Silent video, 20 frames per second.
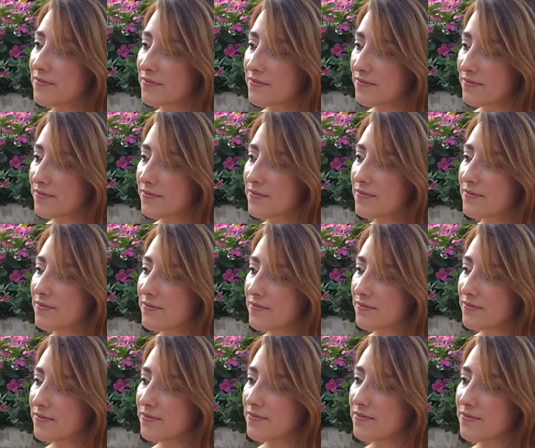
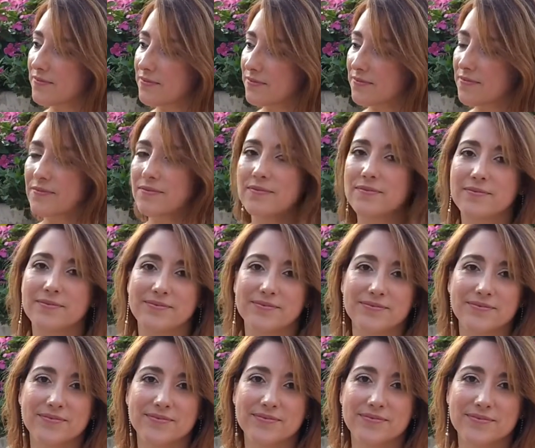
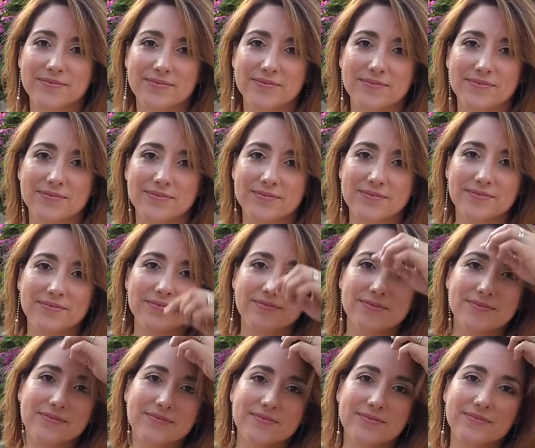
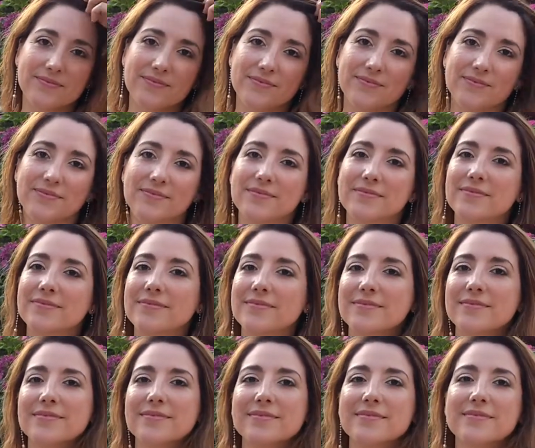
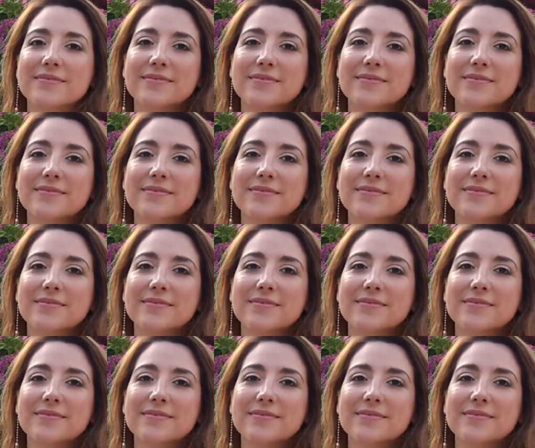(silent)